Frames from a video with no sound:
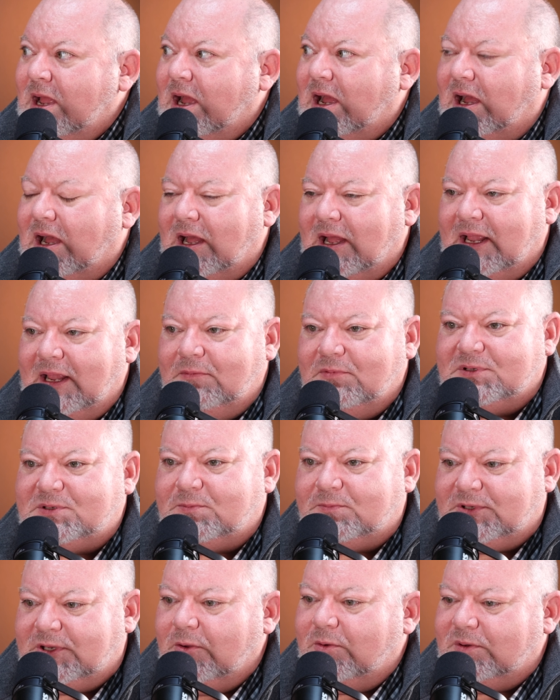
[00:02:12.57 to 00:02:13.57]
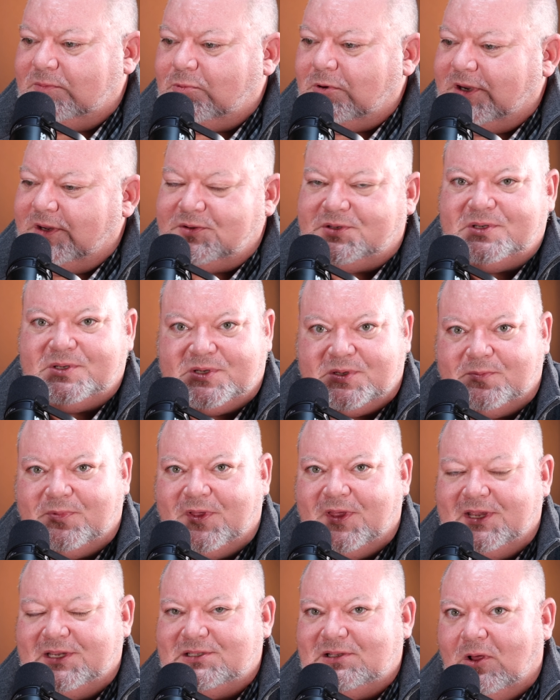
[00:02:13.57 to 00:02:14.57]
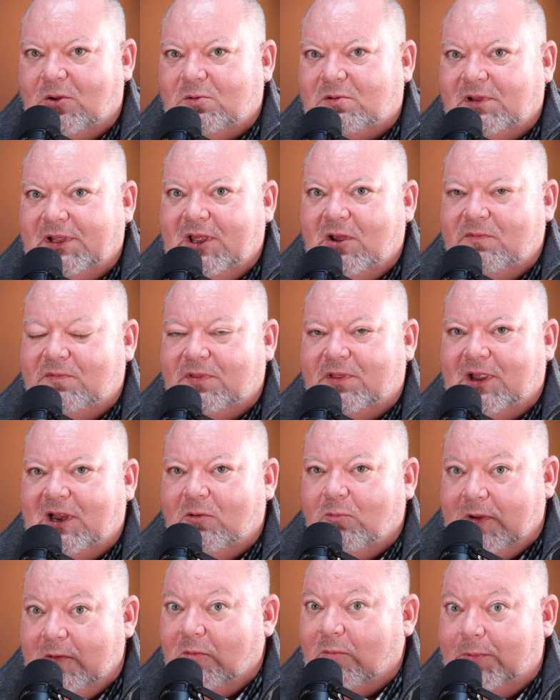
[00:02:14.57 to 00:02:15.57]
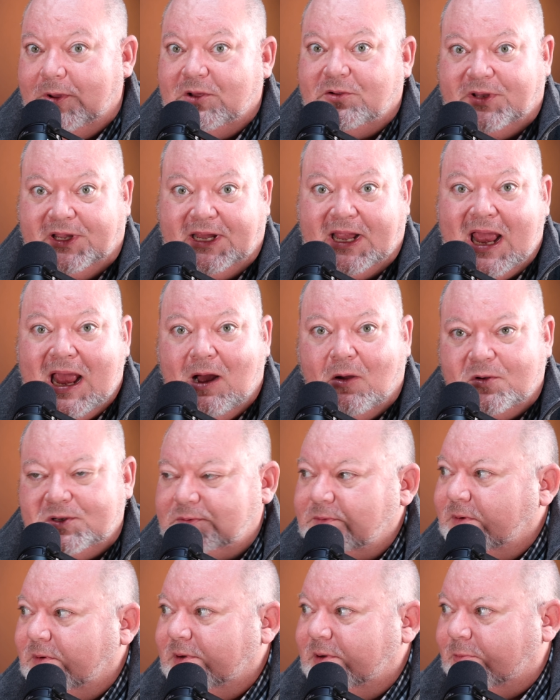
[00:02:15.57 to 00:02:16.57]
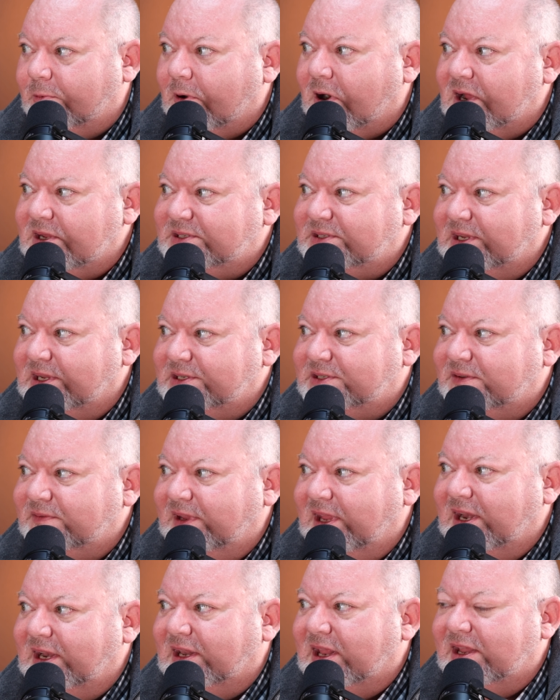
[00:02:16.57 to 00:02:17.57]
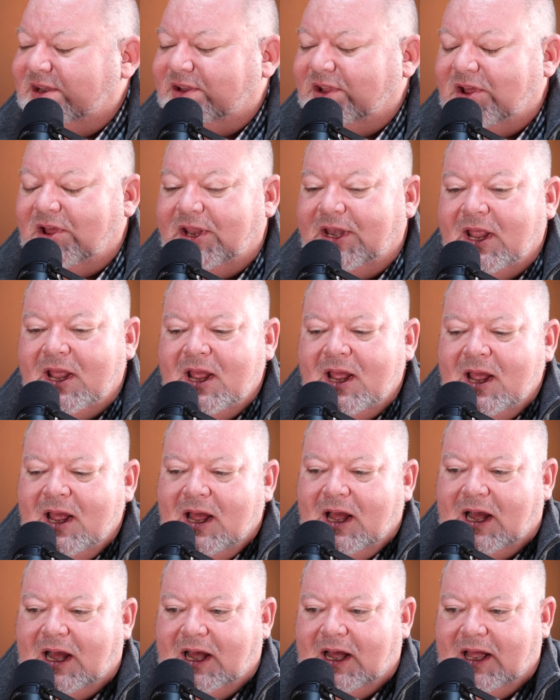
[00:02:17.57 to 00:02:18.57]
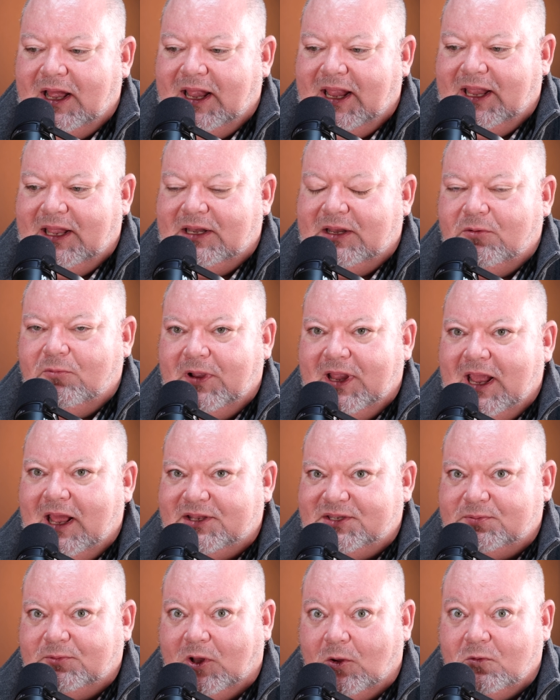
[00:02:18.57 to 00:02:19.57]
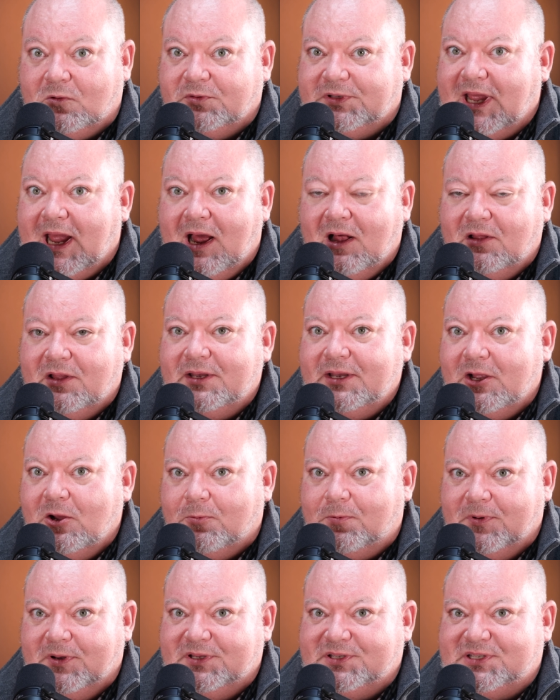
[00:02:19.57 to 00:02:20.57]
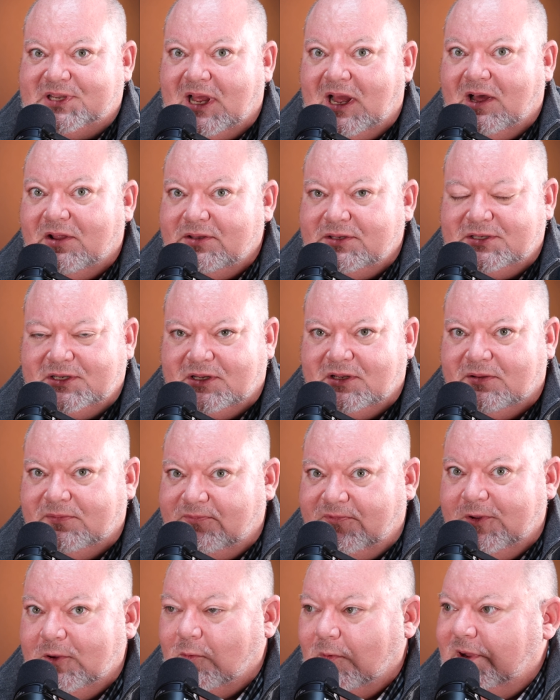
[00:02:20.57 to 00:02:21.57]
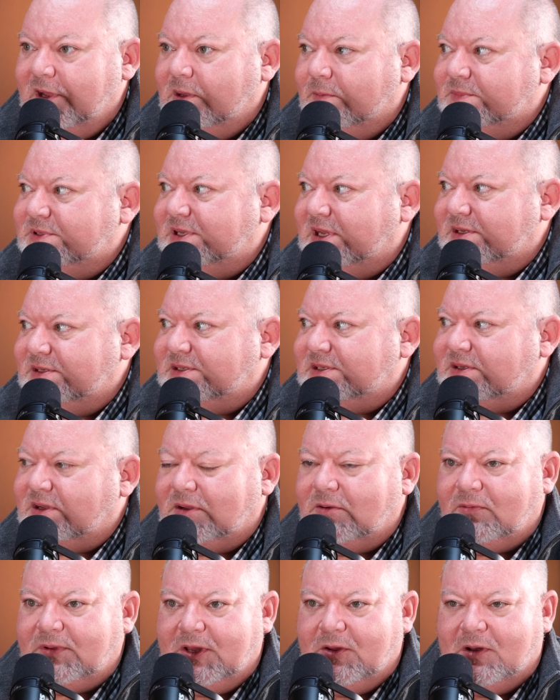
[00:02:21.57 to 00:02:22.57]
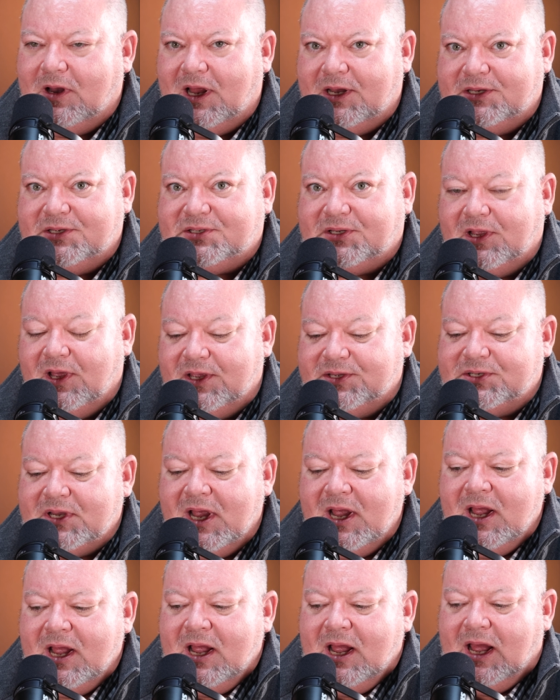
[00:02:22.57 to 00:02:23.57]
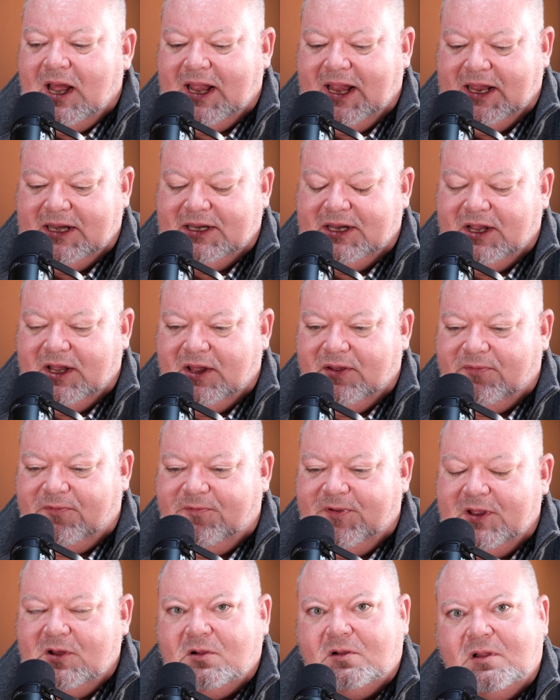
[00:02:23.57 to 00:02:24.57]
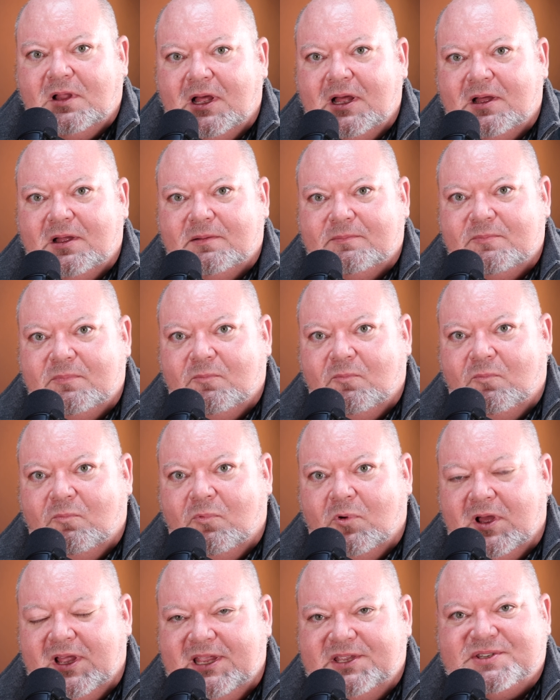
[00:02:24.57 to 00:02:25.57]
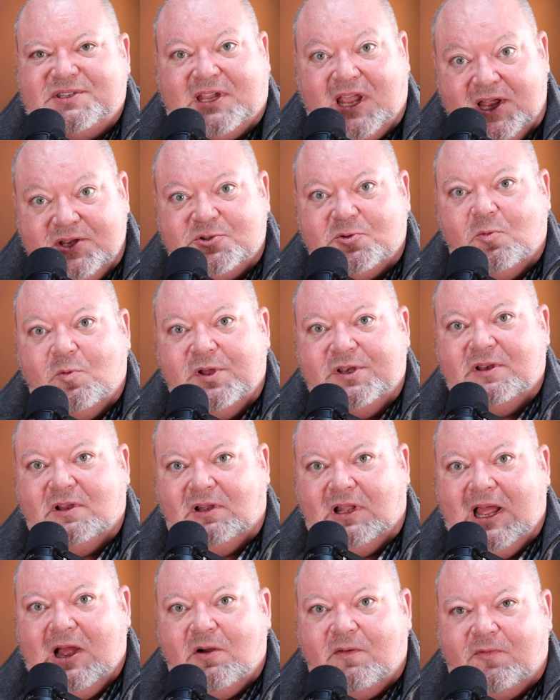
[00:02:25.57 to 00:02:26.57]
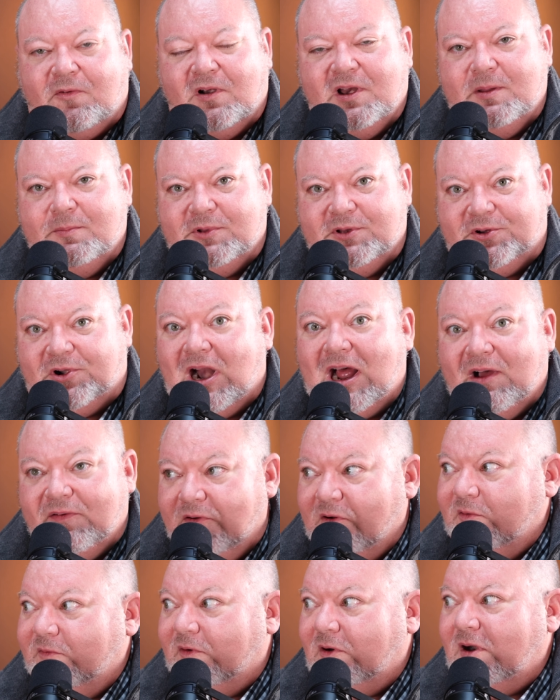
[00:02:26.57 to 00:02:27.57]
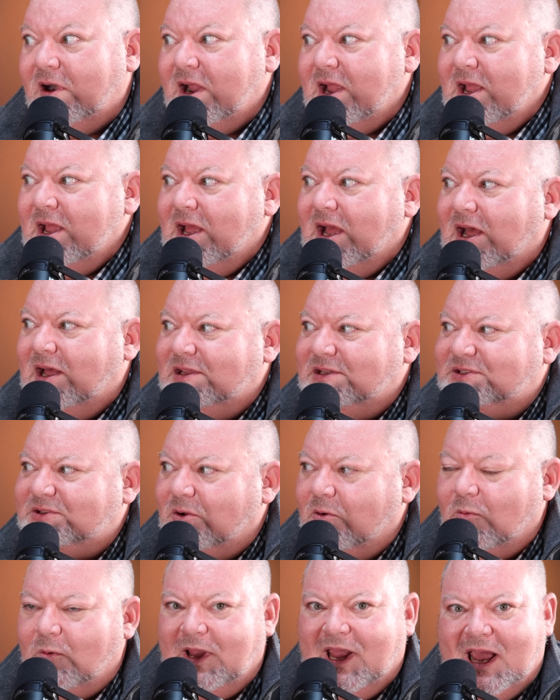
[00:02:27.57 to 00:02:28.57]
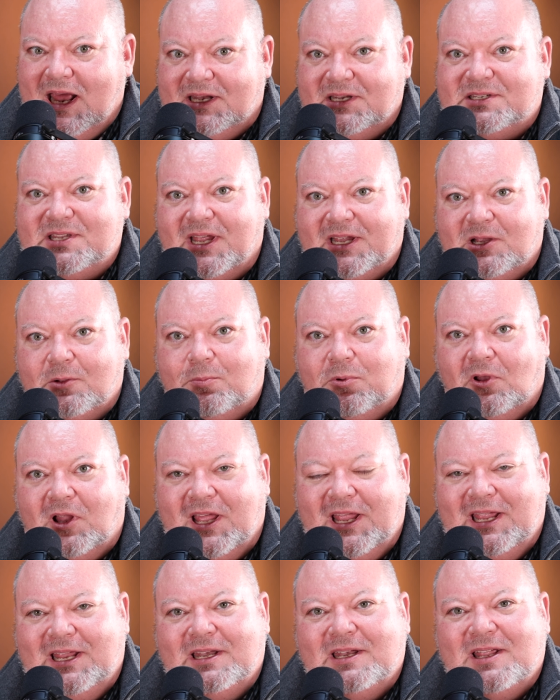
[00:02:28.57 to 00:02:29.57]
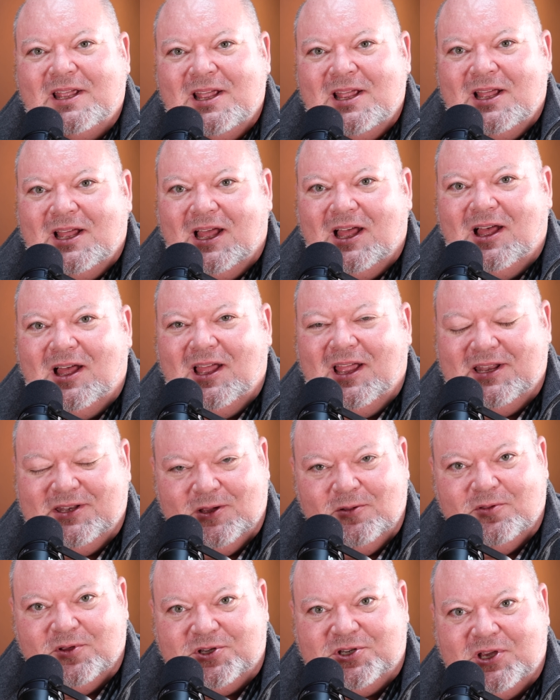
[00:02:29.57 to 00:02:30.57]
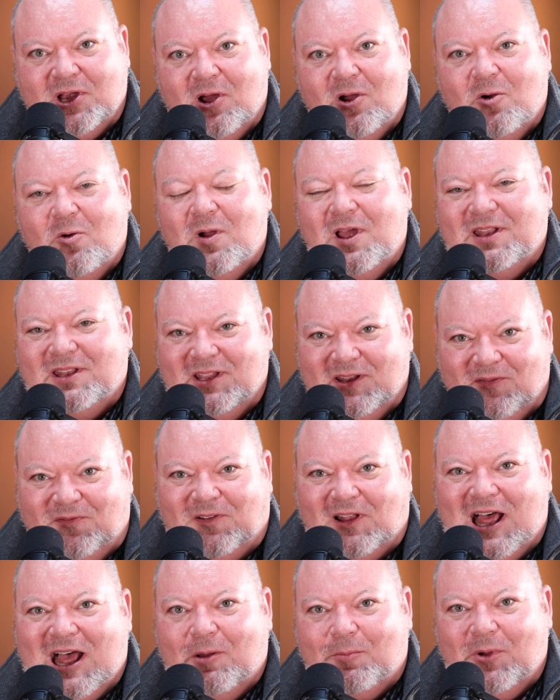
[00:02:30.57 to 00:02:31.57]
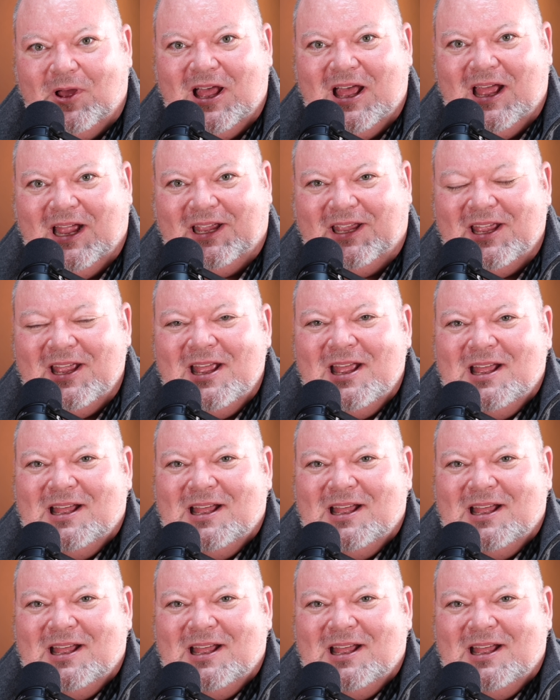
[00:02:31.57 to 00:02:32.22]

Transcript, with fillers: Uh, he was doing producing some things locally over there. We were building ours. We were in the process of getting that done, uh, and uh, we had some local talent helping us out. Uh, Phil Williams, as uh, you and I discussed. Yep. And uh, Phil, uh, well, his schedule wouldn't allow for him to drive over, uh, so we had to take a plane uh, and do the show and then fly back.